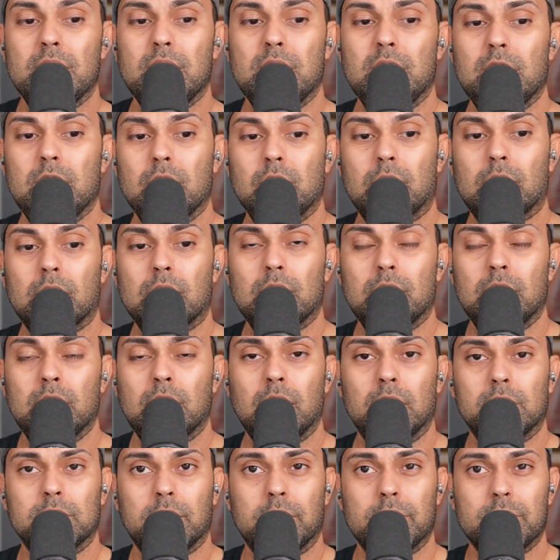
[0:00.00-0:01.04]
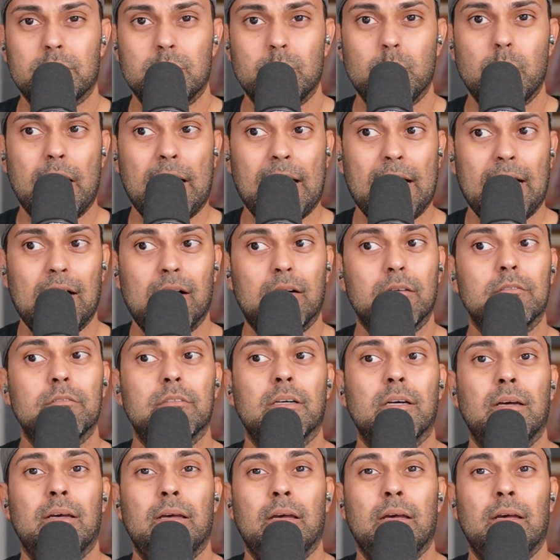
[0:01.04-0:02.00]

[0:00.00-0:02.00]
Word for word: EDR unless you have